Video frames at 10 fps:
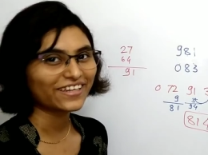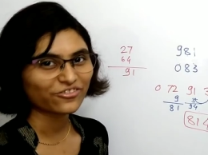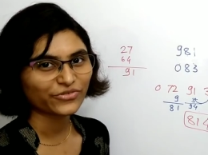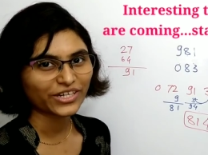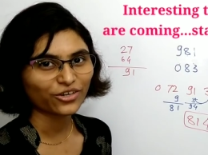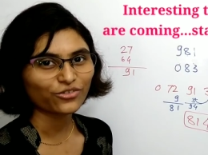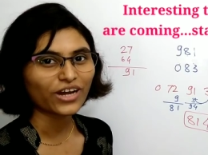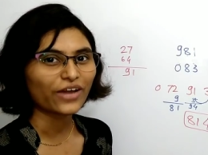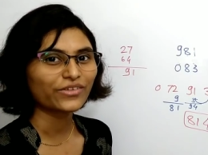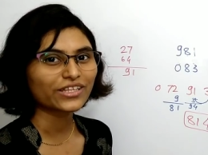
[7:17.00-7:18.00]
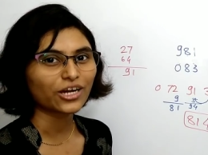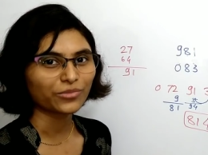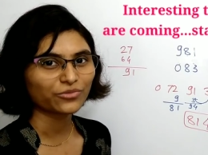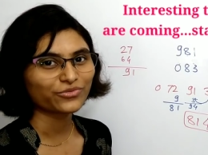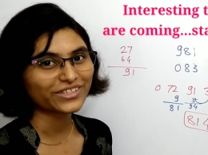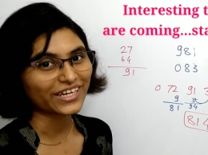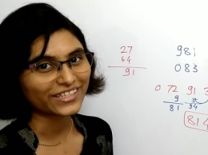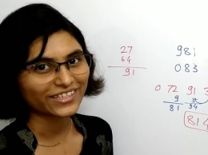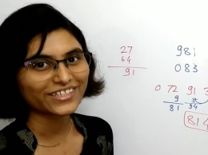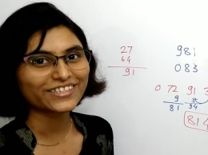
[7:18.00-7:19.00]
next video, I will come up with
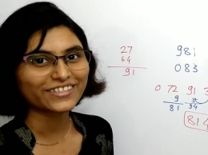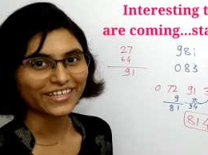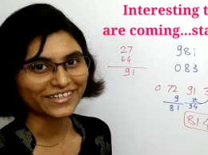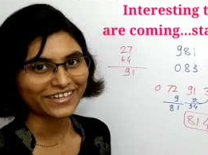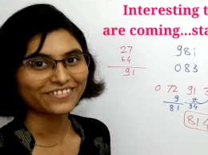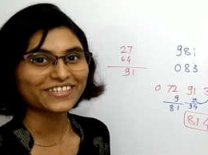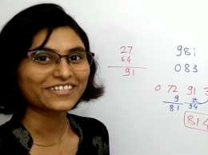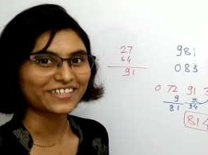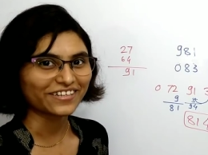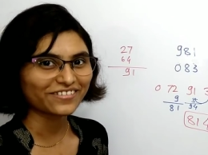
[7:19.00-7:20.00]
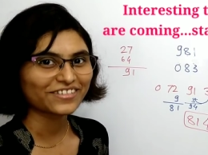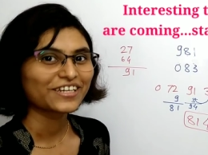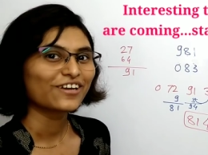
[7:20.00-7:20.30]
another interesting tricks.